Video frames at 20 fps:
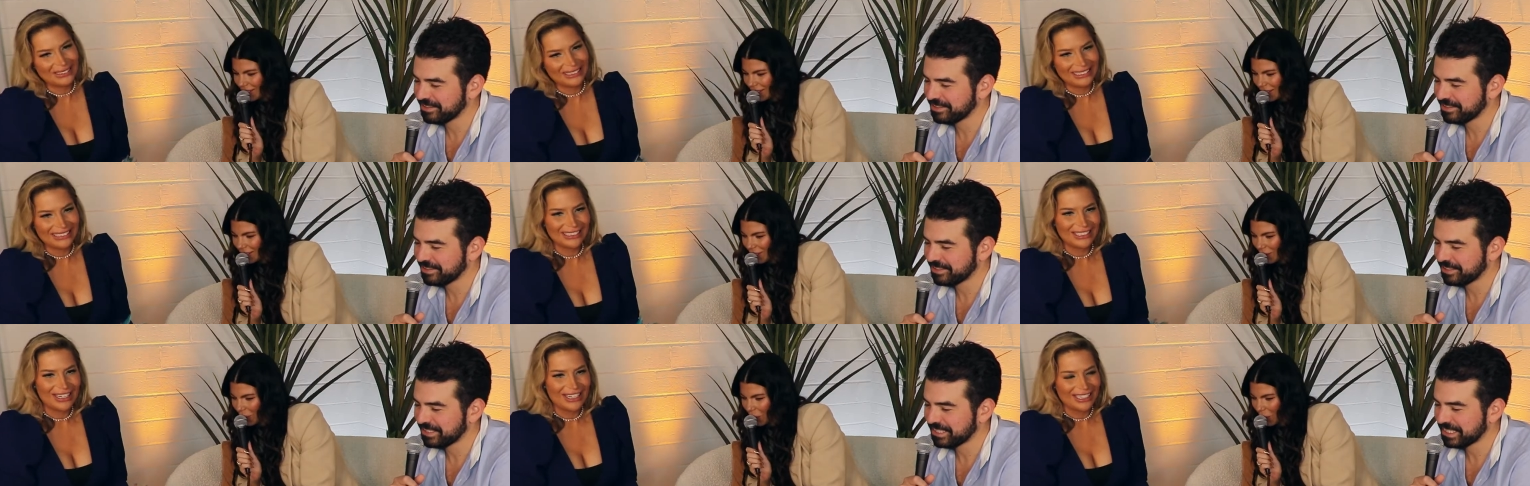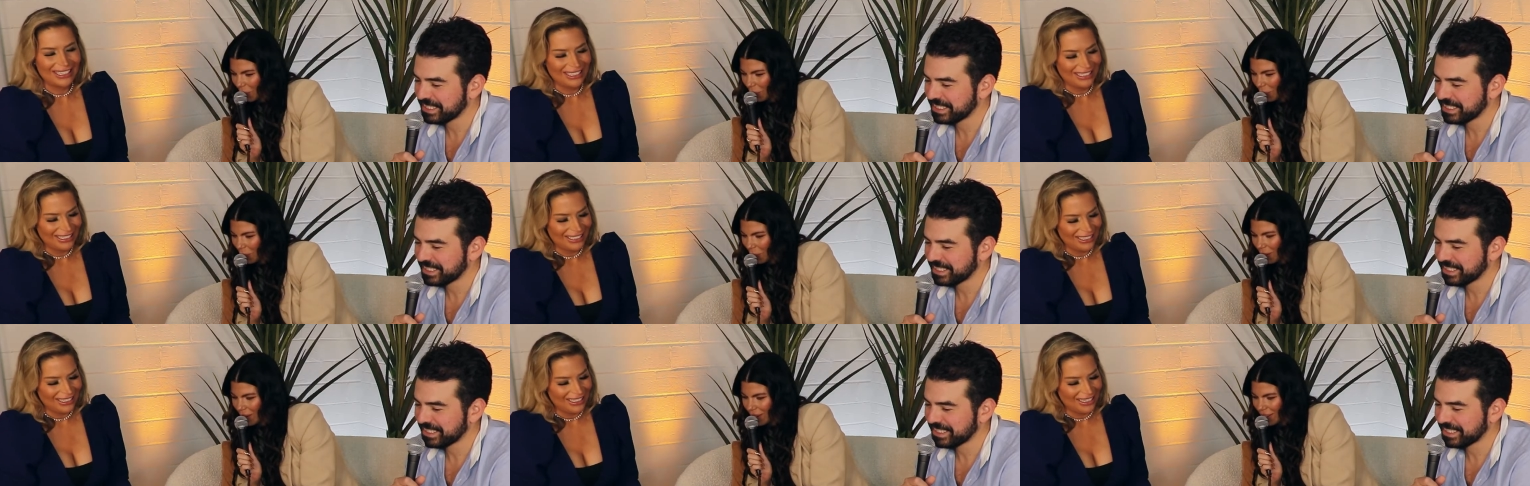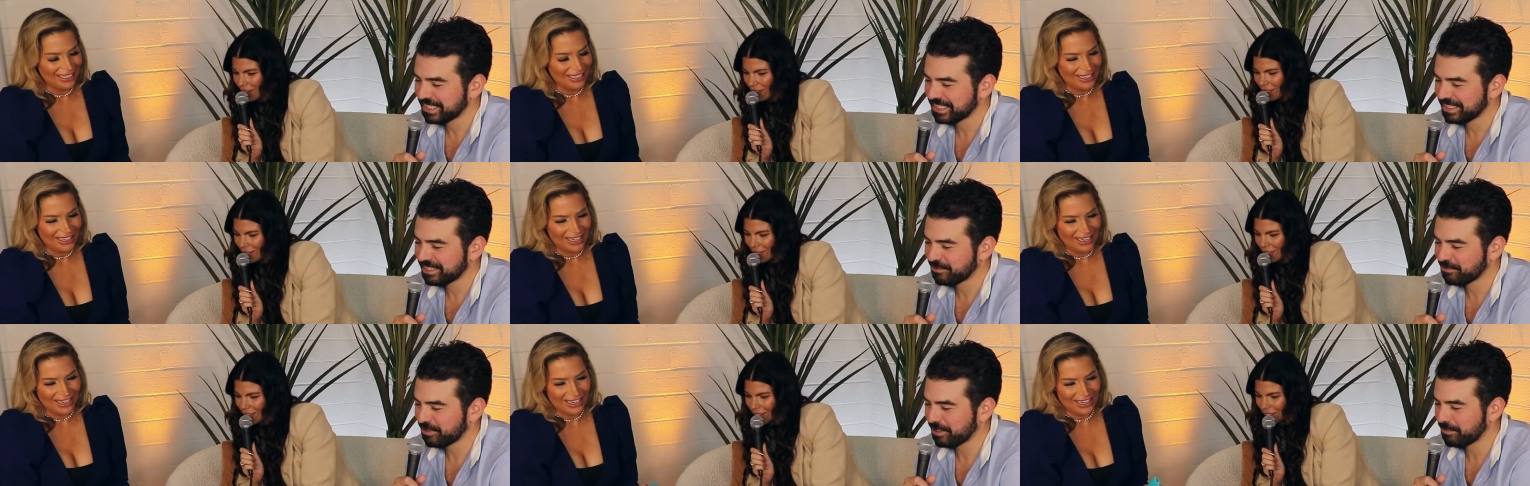Speaker 1: No.
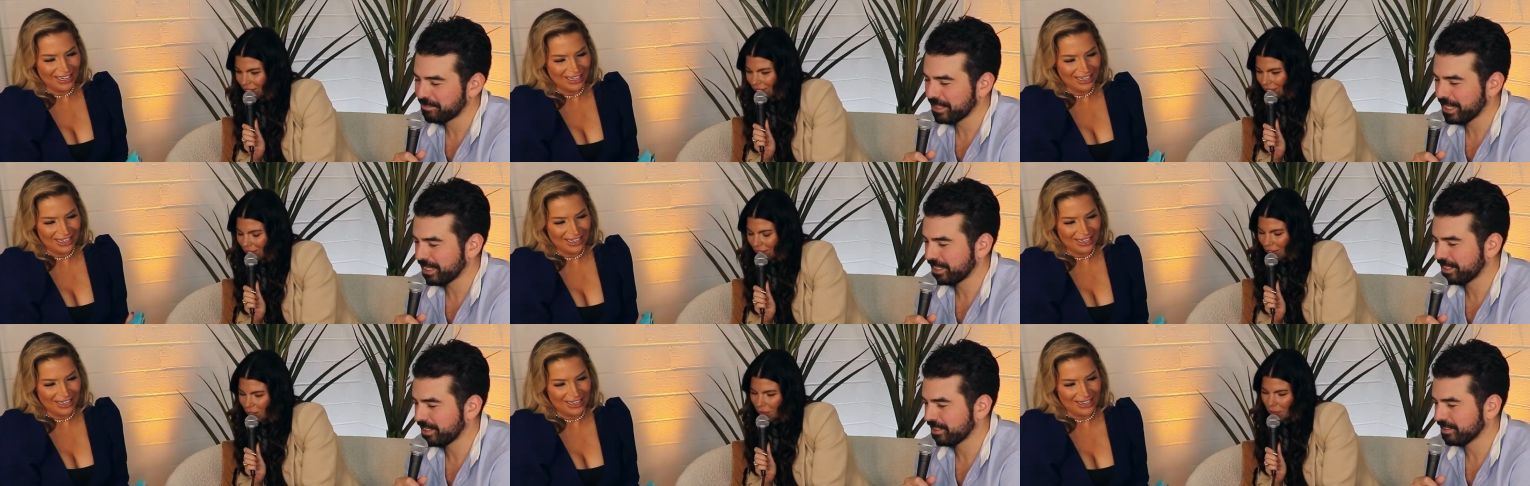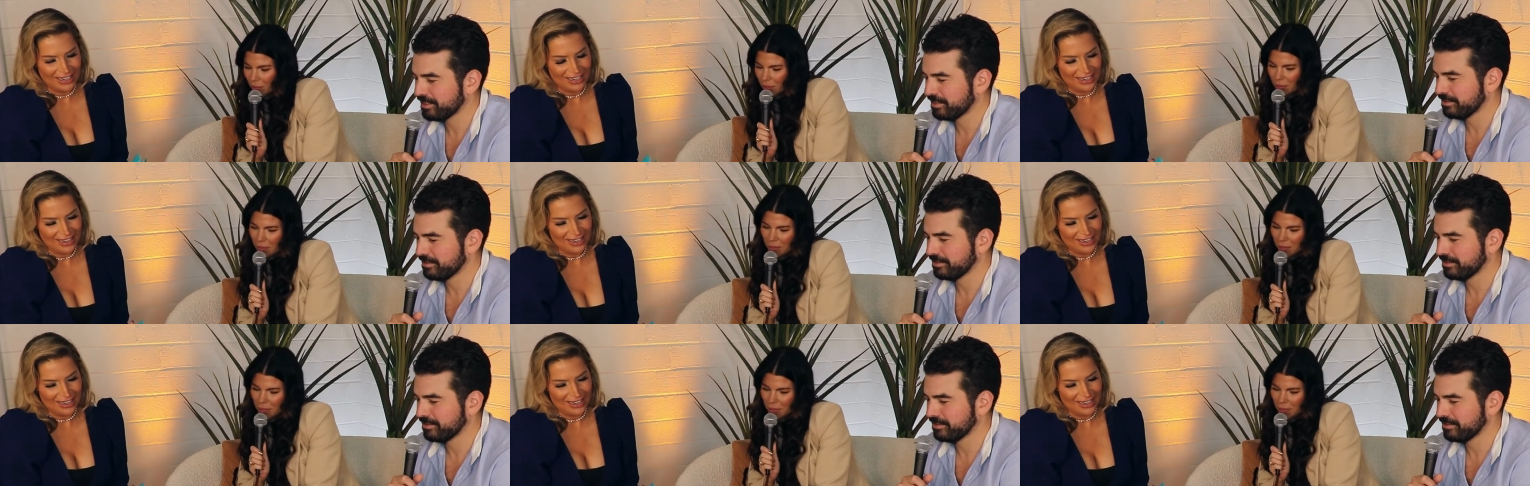
Speaker 2: With a black cat.